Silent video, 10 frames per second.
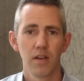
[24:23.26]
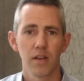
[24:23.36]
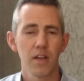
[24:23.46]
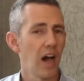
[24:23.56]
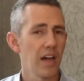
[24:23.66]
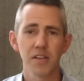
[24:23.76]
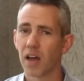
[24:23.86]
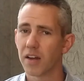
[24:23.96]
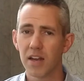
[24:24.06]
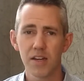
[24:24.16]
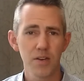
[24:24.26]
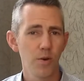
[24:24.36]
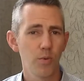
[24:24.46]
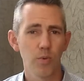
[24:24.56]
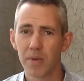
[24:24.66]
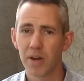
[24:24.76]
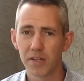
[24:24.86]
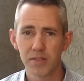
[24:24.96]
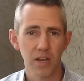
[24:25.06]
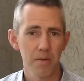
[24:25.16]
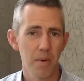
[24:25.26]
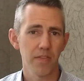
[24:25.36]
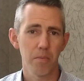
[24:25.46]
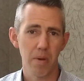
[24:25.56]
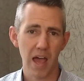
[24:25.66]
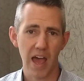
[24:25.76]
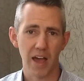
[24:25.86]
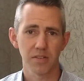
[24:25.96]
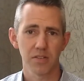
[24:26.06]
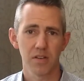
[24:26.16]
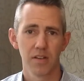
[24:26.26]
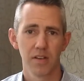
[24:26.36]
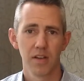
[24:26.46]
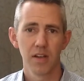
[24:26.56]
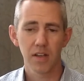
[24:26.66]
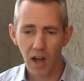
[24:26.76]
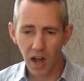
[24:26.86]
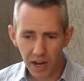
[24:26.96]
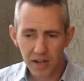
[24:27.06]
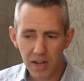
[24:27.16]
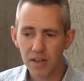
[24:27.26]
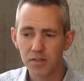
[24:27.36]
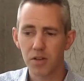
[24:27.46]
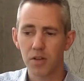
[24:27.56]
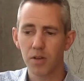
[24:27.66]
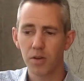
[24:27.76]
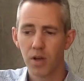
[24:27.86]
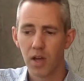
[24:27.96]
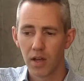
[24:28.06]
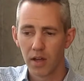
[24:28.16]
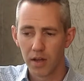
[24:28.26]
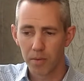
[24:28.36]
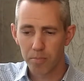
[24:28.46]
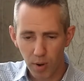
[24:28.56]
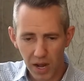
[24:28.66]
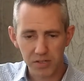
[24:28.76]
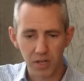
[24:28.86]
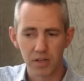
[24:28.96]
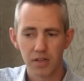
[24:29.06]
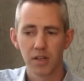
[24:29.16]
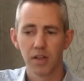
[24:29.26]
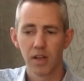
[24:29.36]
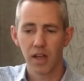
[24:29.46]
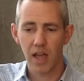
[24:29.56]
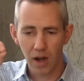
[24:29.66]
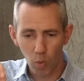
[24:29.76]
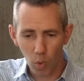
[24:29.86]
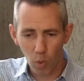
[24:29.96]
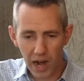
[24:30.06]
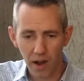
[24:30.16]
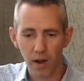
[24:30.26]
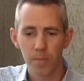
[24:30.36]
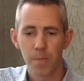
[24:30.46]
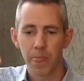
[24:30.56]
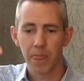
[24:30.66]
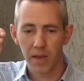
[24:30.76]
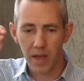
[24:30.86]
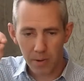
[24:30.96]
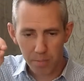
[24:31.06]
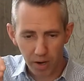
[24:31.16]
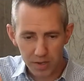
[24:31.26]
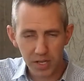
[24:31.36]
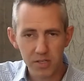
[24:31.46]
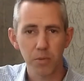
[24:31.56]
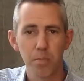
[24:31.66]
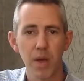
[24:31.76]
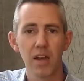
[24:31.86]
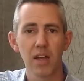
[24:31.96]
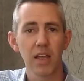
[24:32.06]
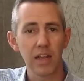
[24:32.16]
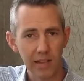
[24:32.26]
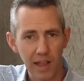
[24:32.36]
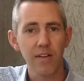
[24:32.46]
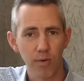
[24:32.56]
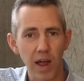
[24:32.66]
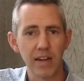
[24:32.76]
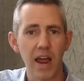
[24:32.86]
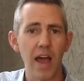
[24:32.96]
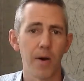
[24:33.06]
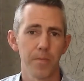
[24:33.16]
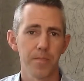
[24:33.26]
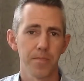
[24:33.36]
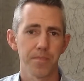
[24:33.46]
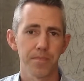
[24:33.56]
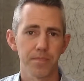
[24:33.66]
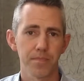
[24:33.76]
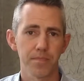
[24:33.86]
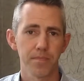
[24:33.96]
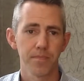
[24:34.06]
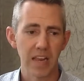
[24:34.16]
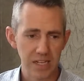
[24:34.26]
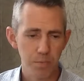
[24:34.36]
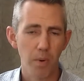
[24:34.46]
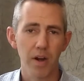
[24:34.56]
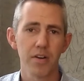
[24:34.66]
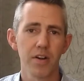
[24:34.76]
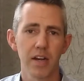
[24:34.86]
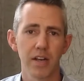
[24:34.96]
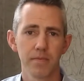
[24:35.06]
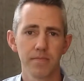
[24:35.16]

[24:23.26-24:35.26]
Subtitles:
God does not need you reminiscing about the past. God needs you present and aware and participating in life right now. That's where you're needed.